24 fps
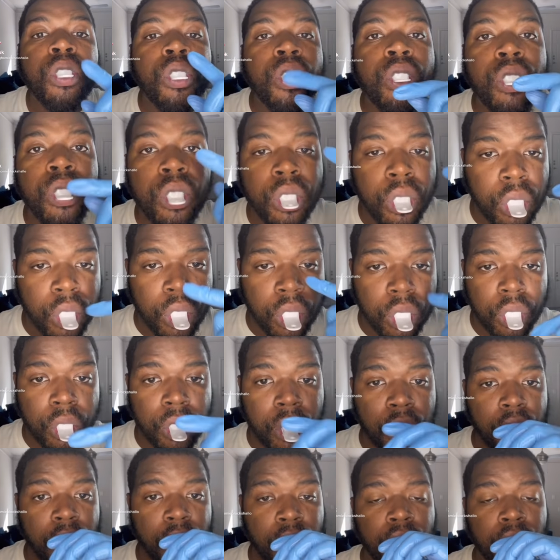Hello, it's your boy
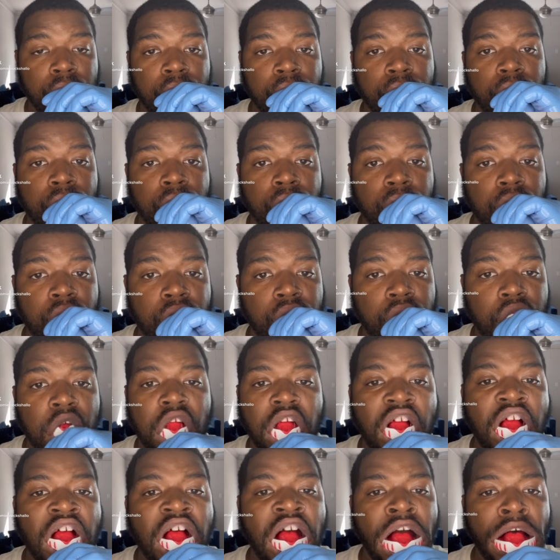Big Homie Blocks doing a
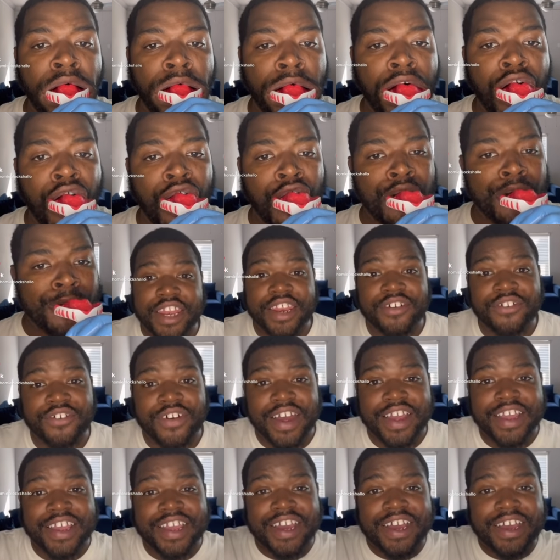review on the
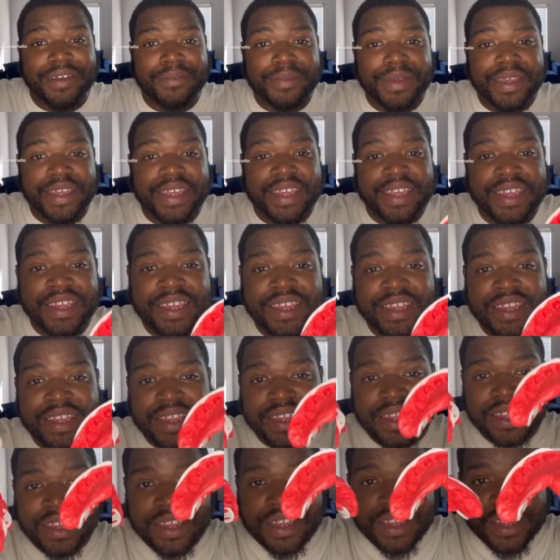Visit line. First
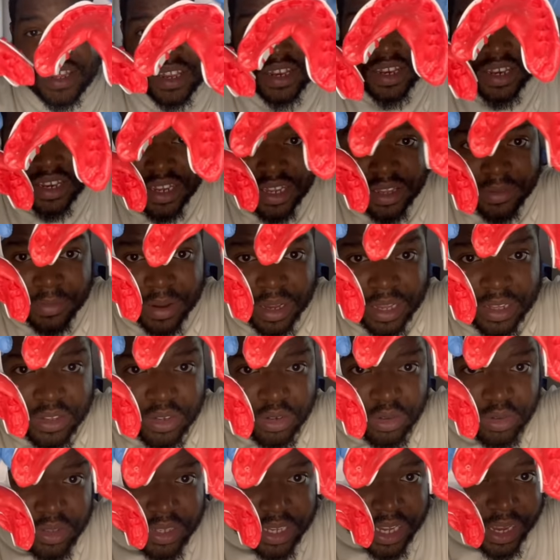thing first, they gotta see your
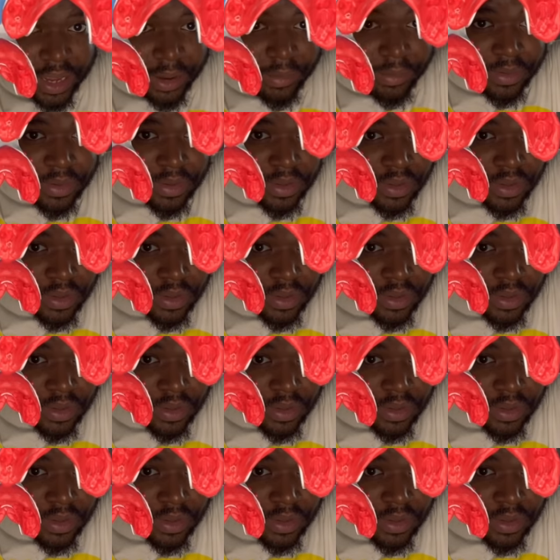teeth.